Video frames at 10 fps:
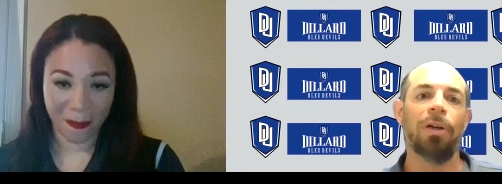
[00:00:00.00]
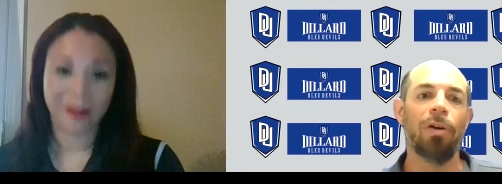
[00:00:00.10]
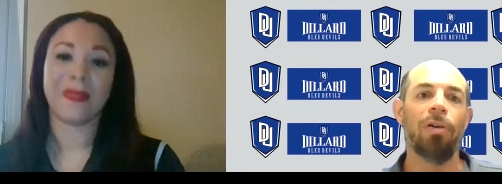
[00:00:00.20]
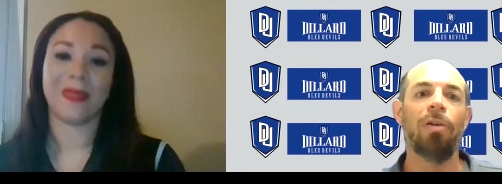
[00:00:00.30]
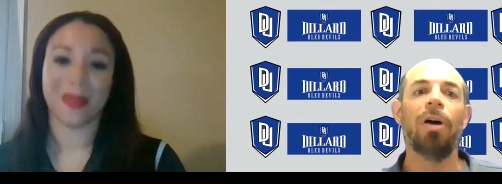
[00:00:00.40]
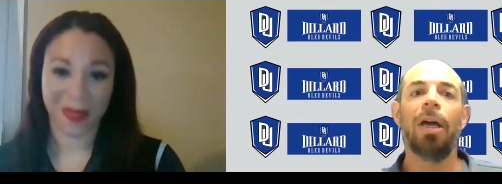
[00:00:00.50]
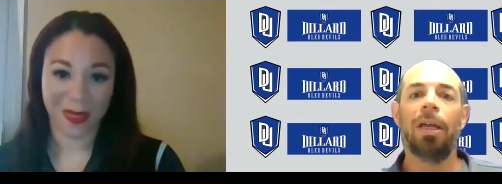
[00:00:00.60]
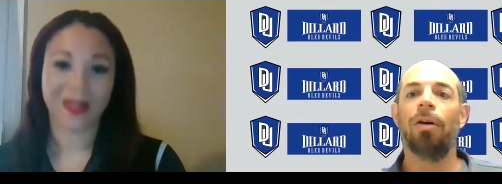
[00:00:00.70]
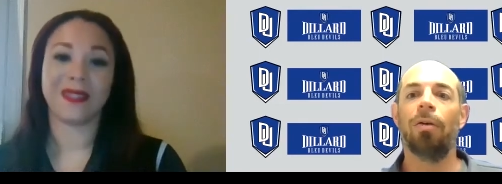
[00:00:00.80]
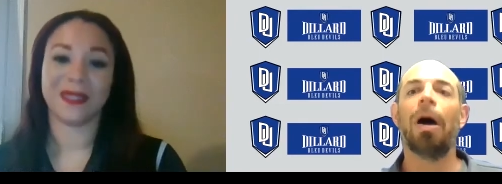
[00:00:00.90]
Speaker 1: mm-hmm. one goal.
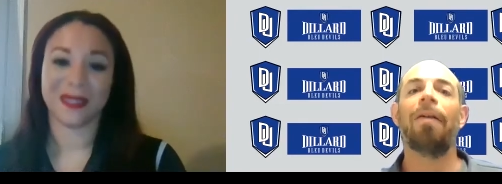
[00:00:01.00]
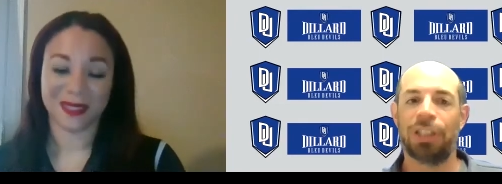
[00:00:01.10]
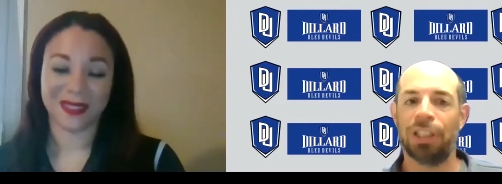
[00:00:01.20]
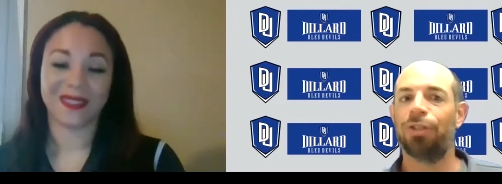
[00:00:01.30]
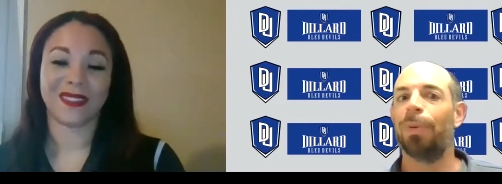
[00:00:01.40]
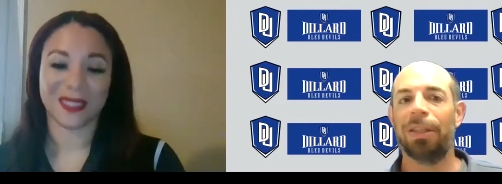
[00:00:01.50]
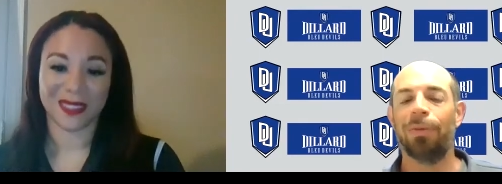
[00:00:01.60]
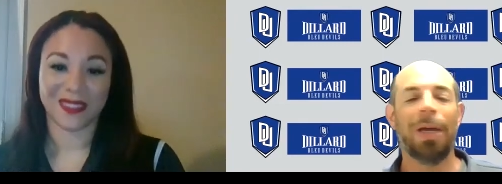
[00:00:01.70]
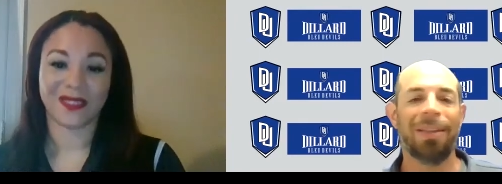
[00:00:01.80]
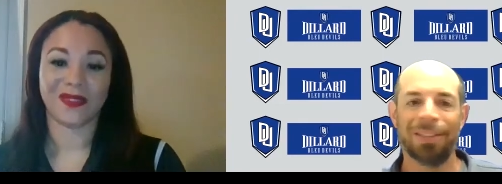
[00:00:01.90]
You know, obviously she wanted
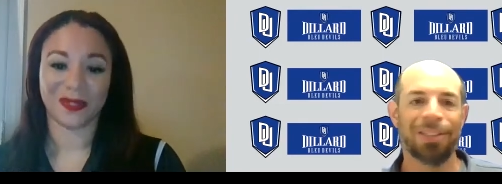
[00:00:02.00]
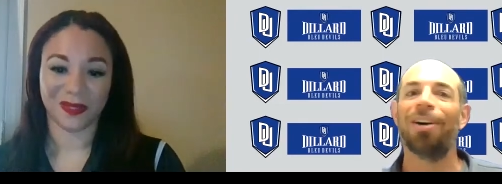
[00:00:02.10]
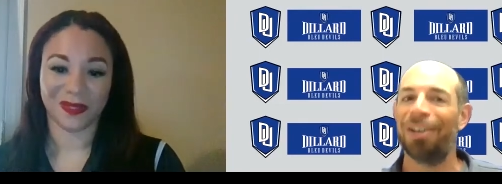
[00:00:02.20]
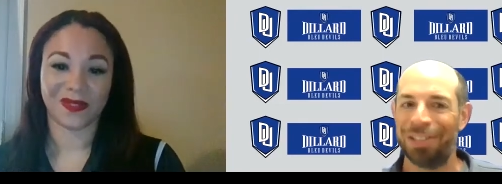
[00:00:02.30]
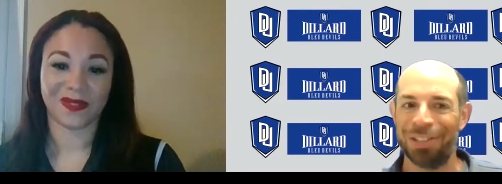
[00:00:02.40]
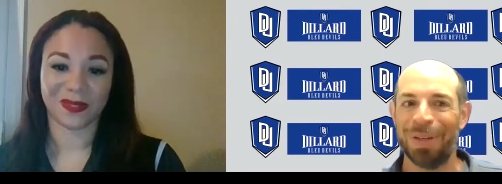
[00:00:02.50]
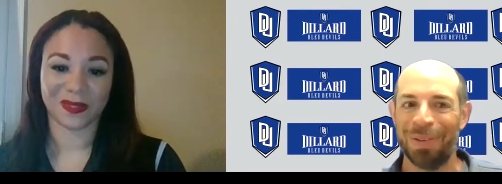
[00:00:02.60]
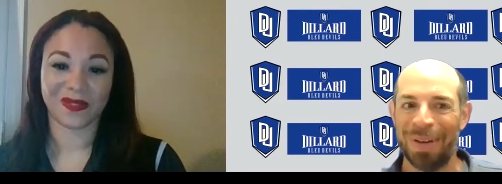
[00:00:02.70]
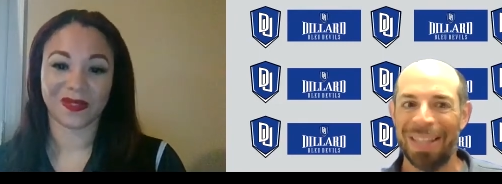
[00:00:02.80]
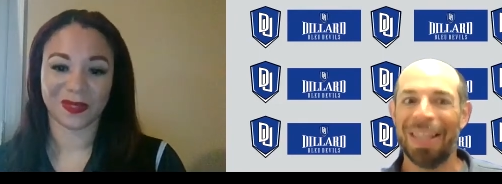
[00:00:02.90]
to win because all coaches want
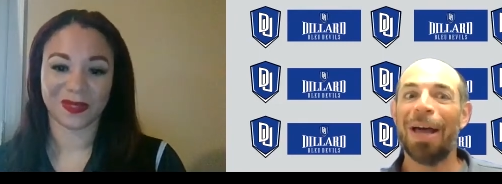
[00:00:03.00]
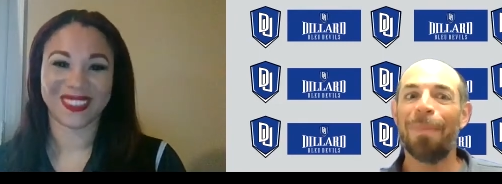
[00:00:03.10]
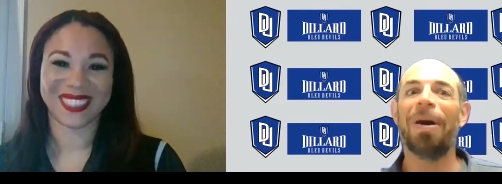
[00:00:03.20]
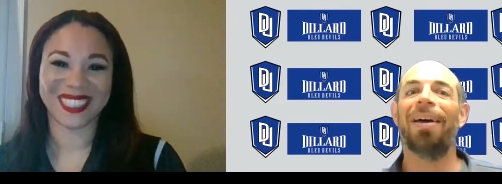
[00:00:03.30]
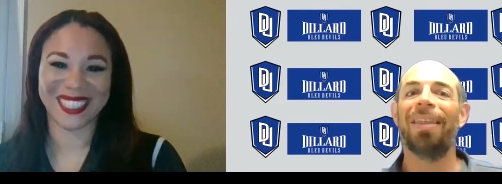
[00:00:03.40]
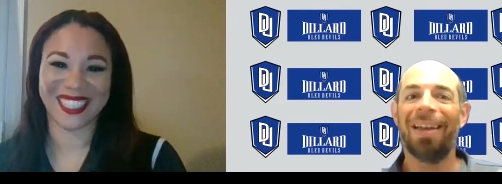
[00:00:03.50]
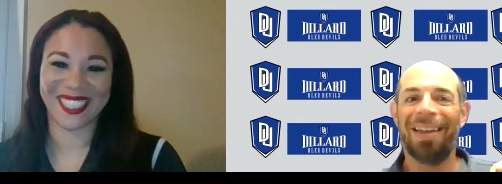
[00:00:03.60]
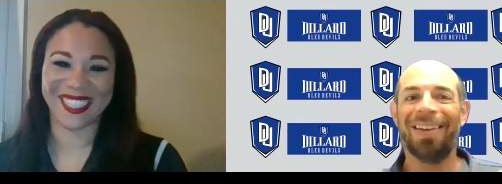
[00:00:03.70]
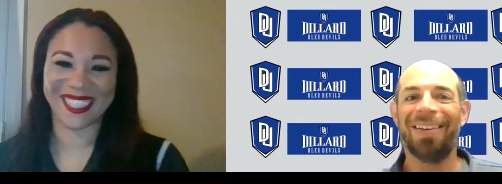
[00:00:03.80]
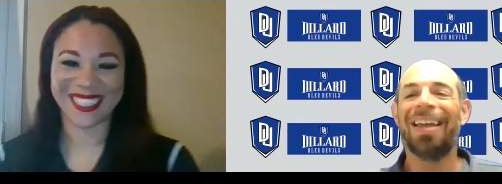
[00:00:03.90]
to win.
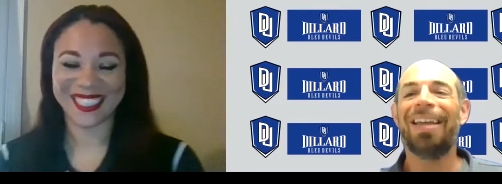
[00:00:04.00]
you